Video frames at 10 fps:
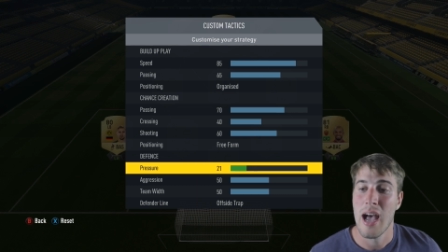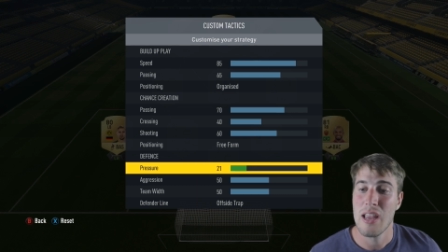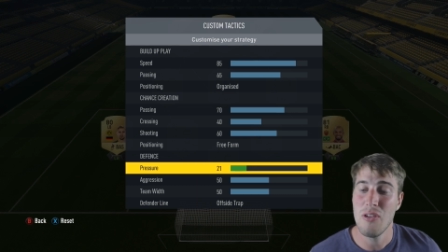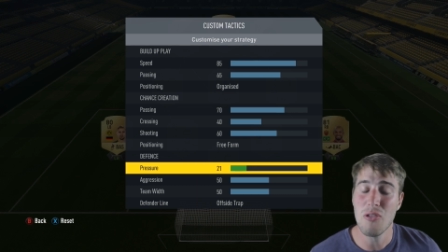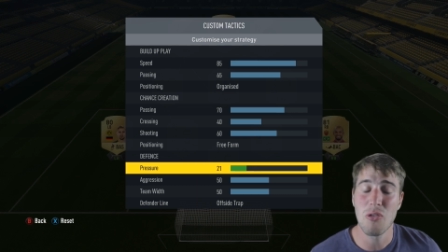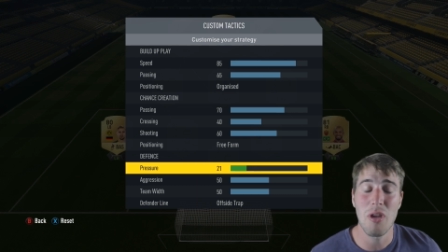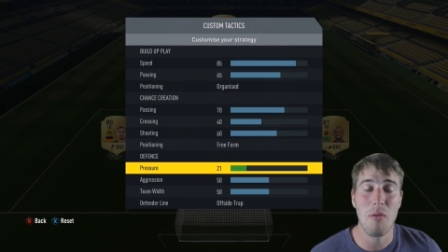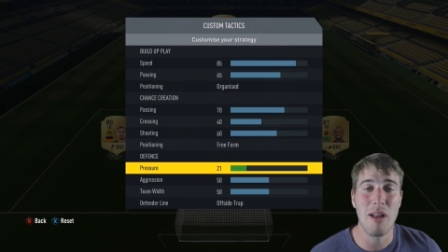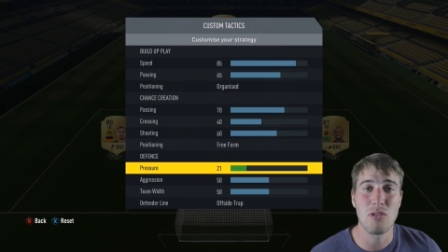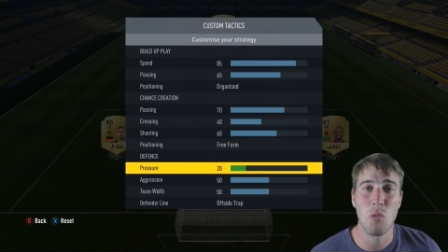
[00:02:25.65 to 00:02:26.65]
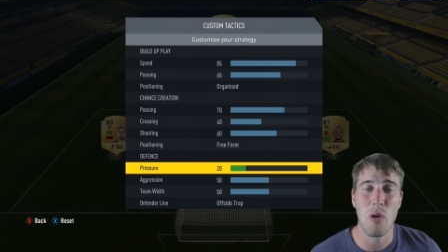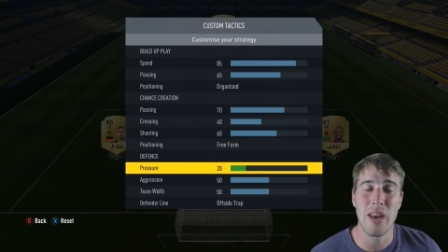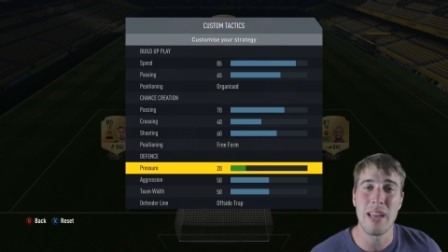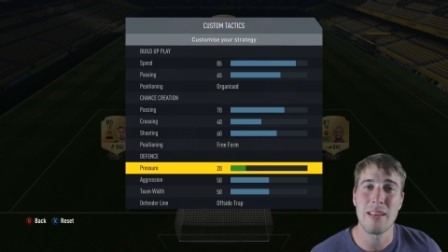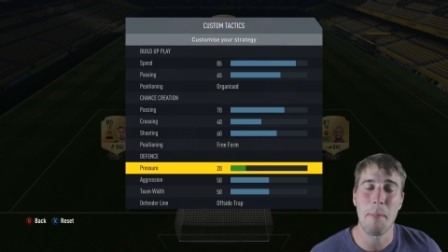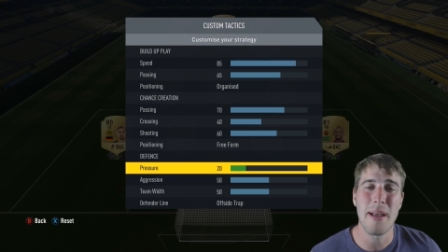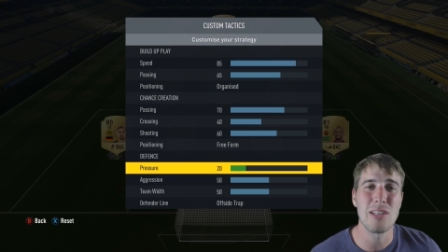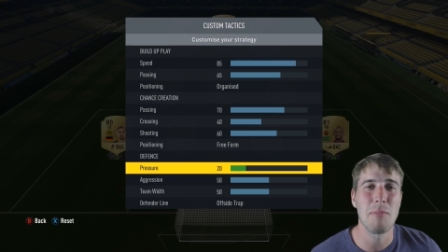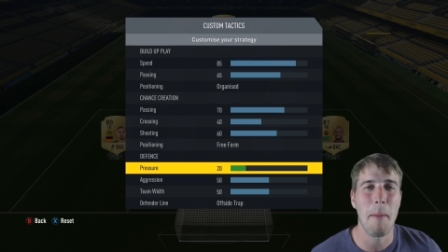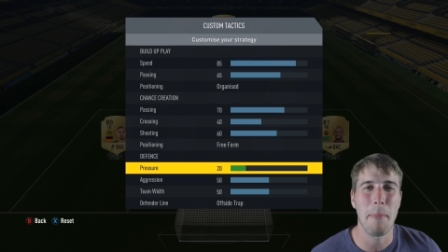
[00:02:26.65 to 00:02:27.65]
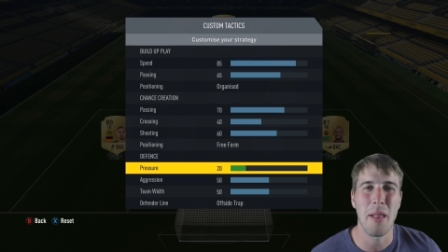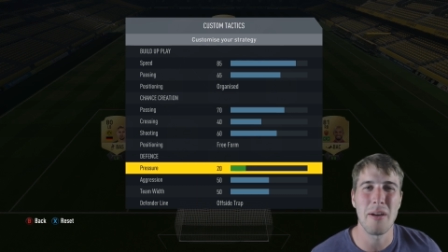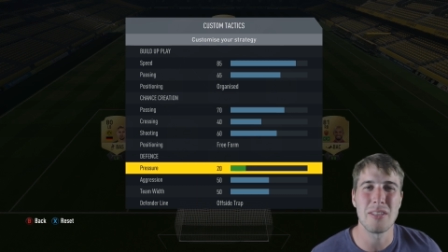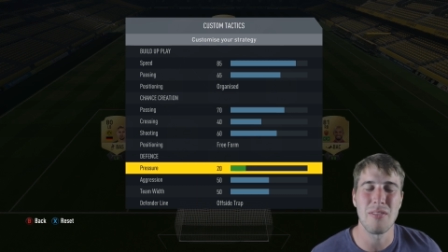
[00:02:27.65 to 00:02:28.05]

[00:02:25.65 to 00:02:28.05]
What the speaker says: Usually around 20. It depends on my players.